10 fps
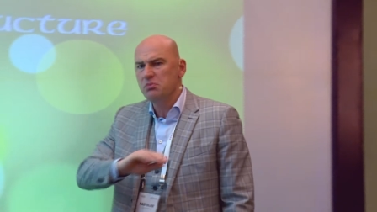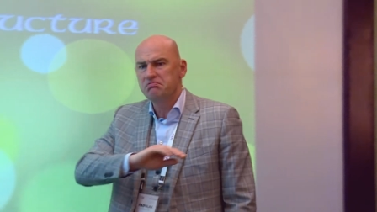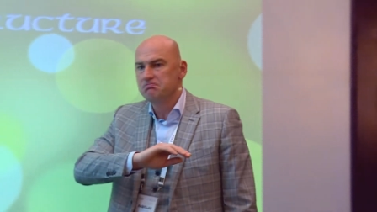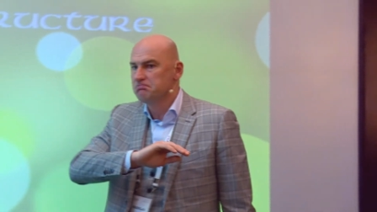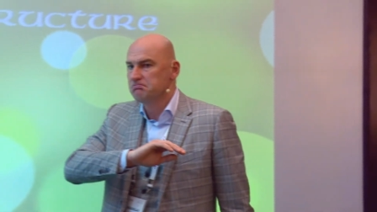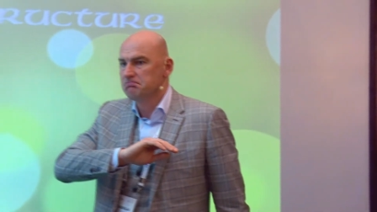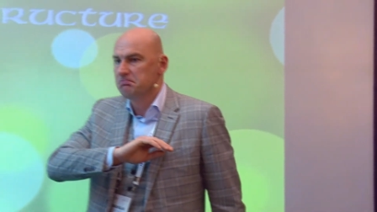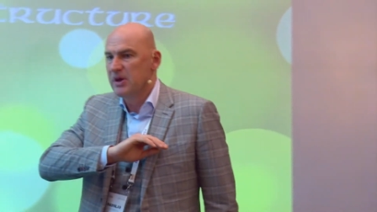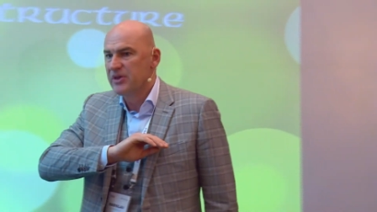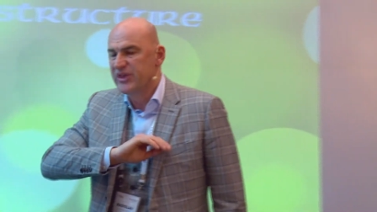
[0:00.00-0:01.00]
you
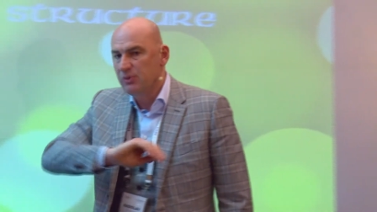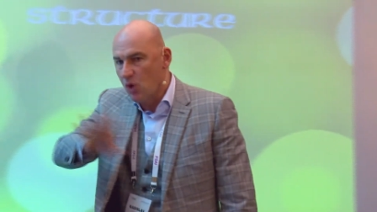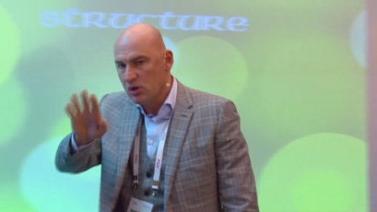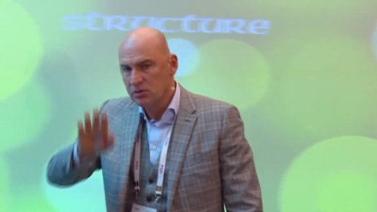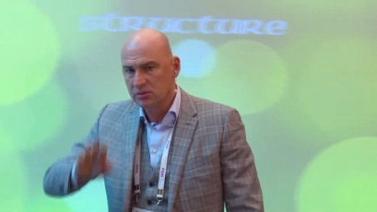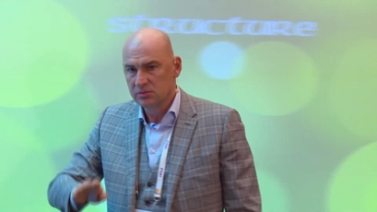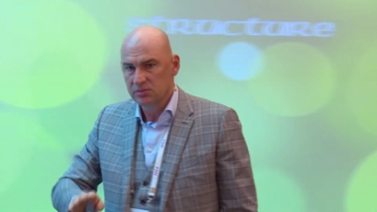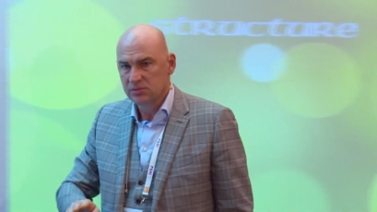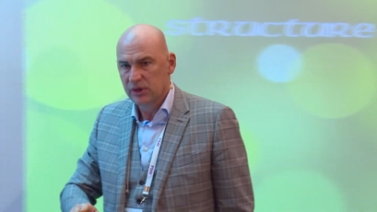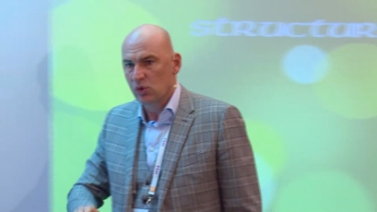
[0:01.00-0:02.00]
the word.
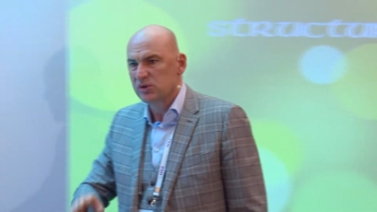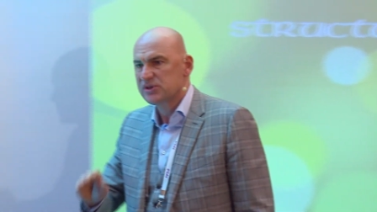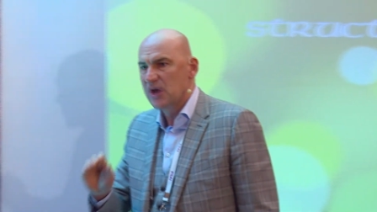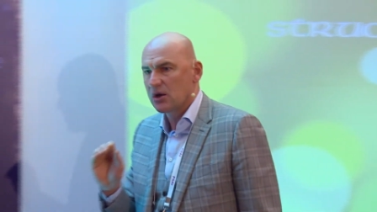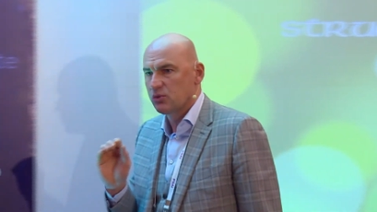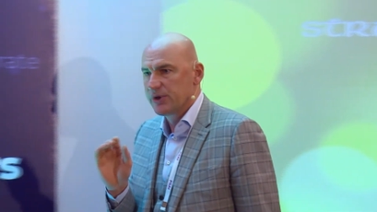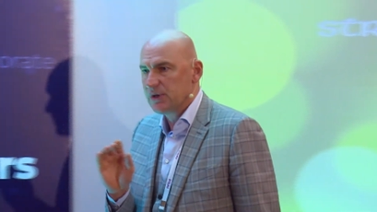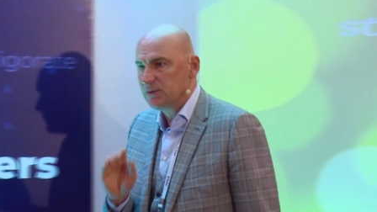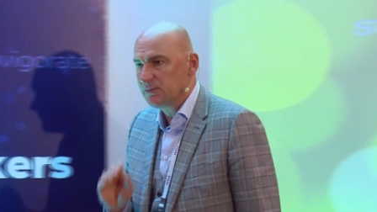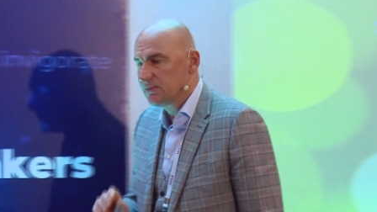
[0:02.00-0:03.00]
You'll start with
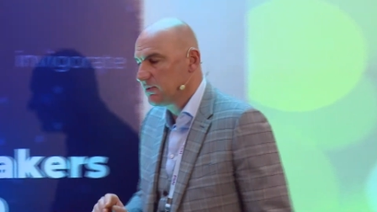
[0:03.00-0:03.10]
it